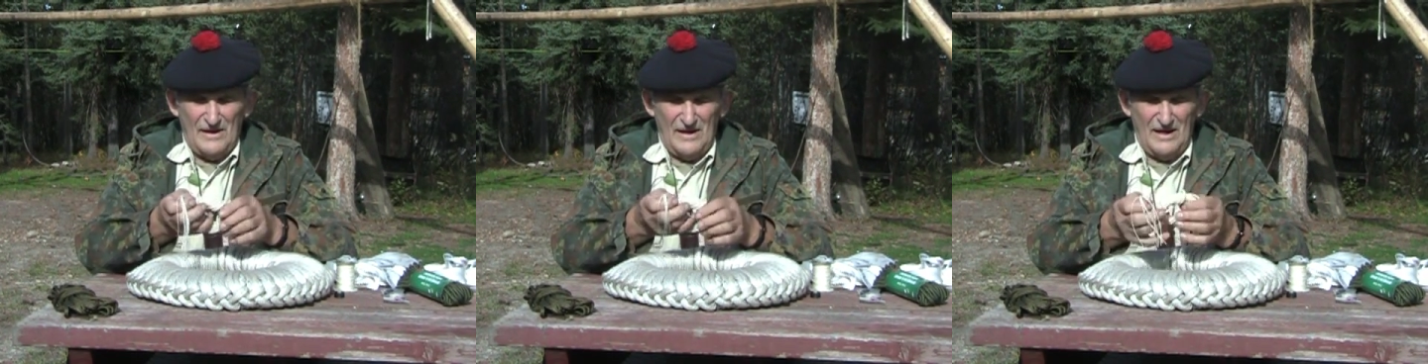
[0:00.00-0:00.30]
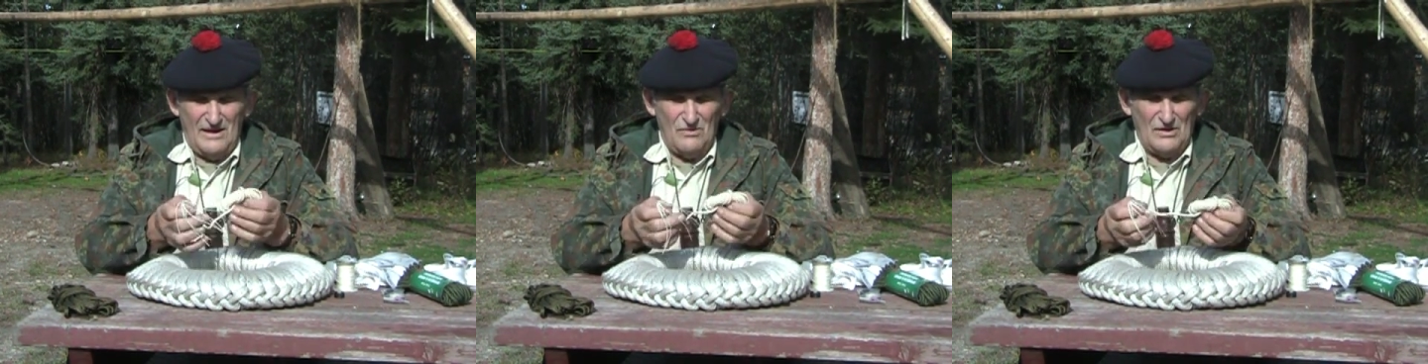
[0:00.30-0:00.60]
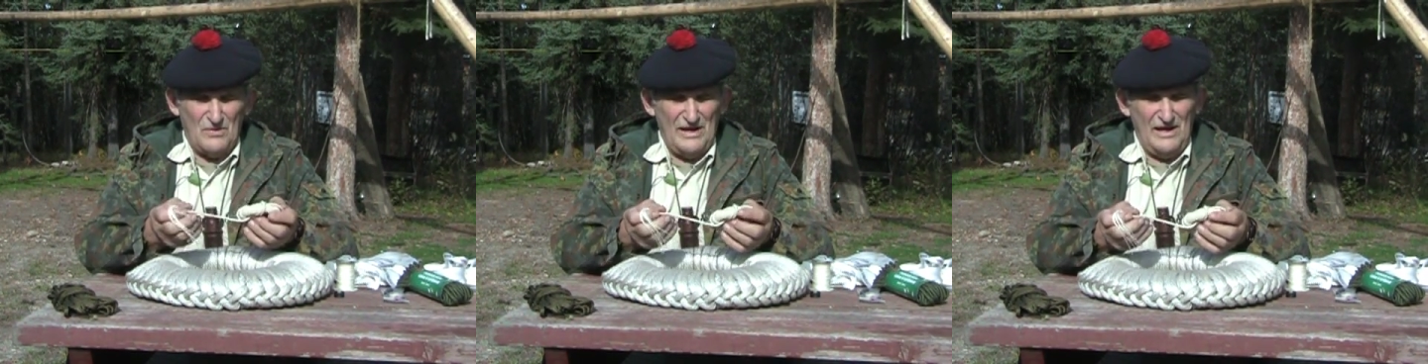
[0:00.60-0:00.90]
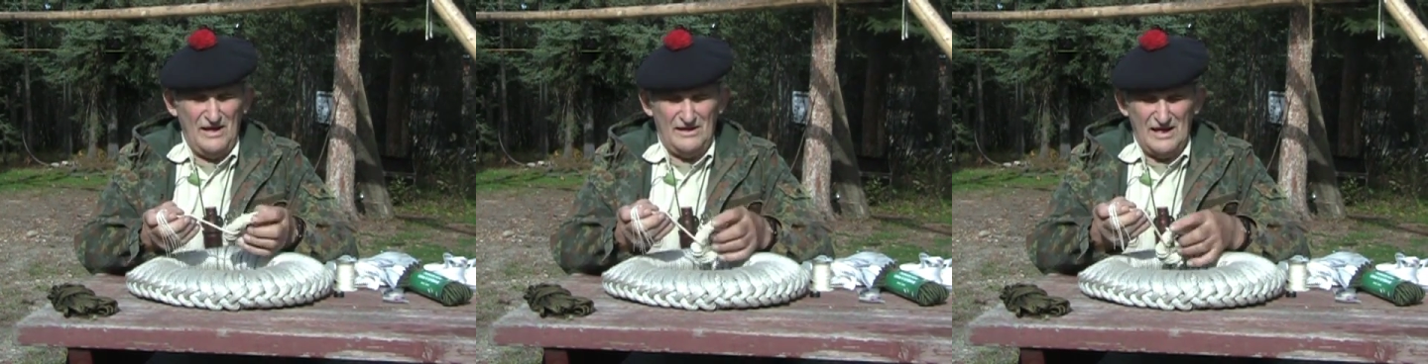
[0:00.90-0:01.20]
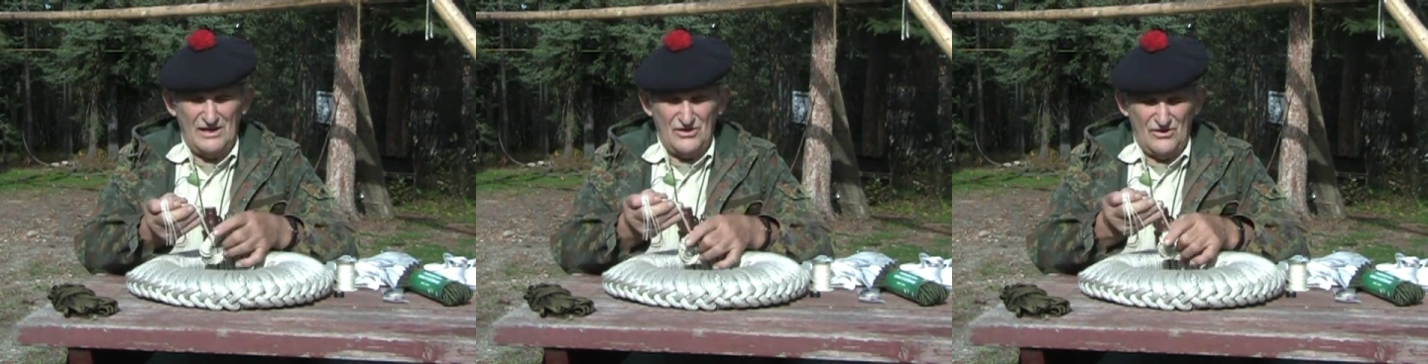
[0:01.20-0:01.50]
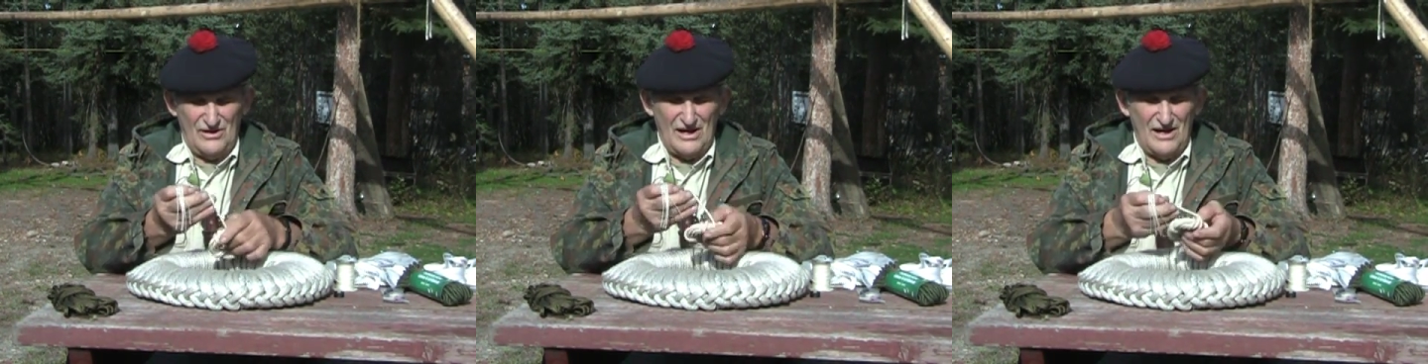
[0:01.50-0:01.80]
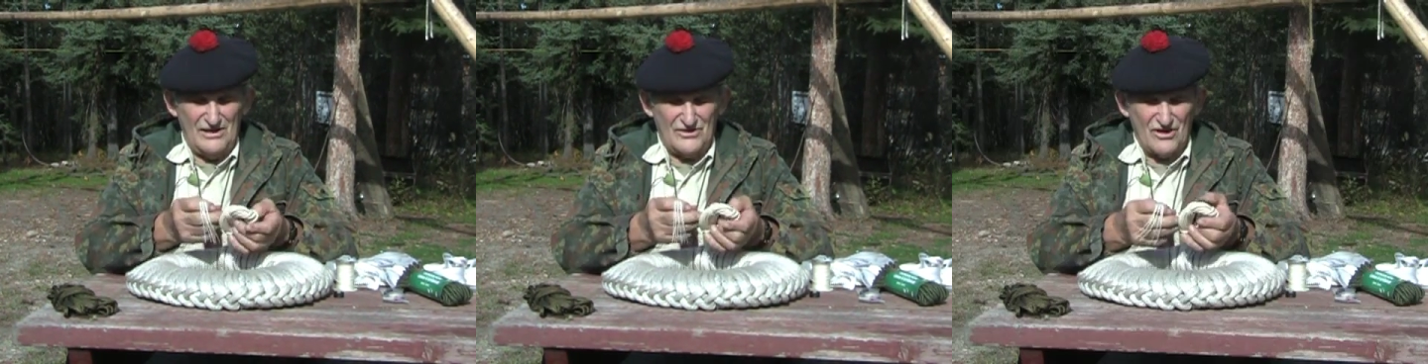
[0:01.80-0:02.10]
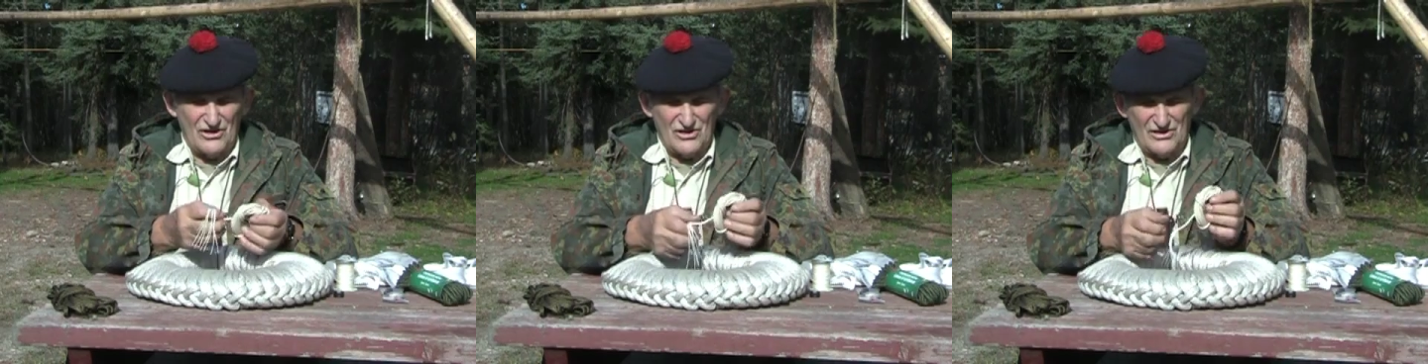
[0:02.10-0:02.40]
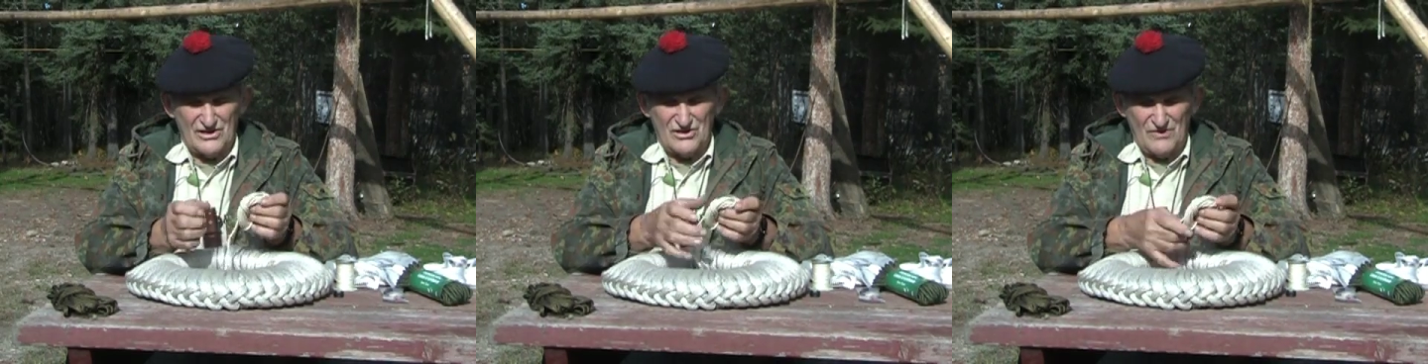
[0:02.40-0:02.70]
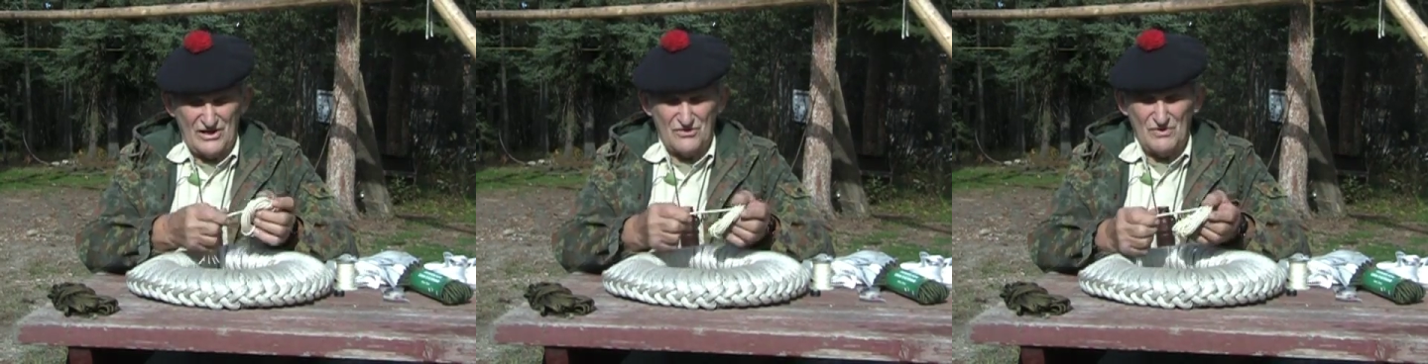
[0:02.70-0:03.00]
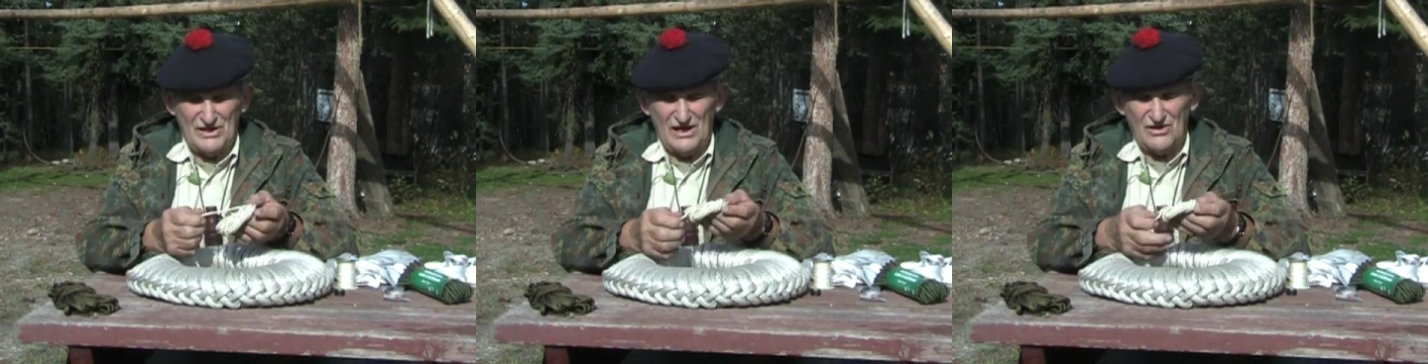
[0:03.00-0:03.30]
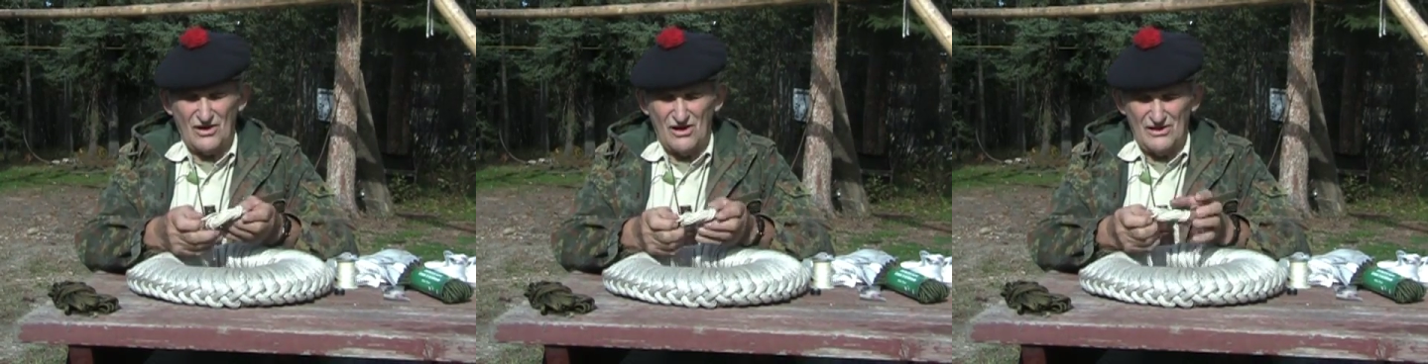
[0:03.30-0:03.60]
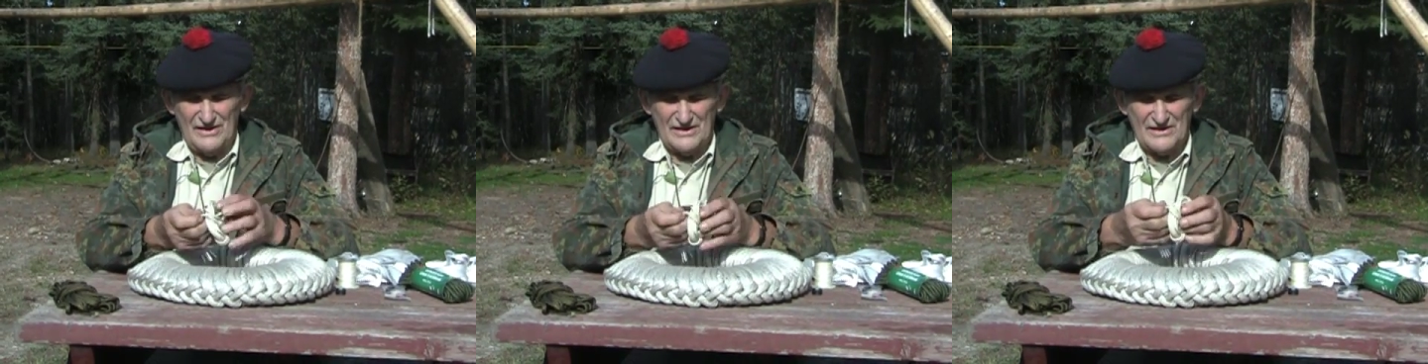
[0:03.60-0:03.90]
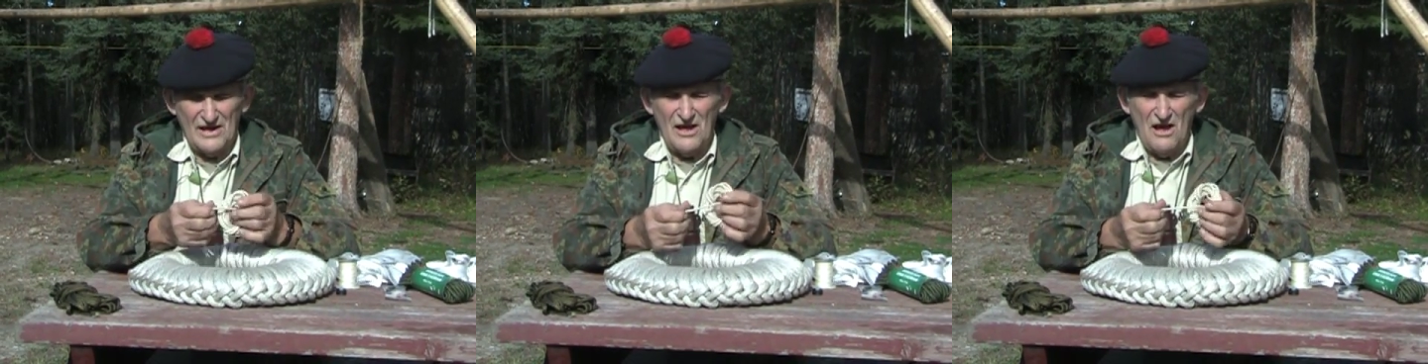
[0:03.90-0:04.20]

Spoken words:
And what we tend to, in our instructional situation, we tend to call this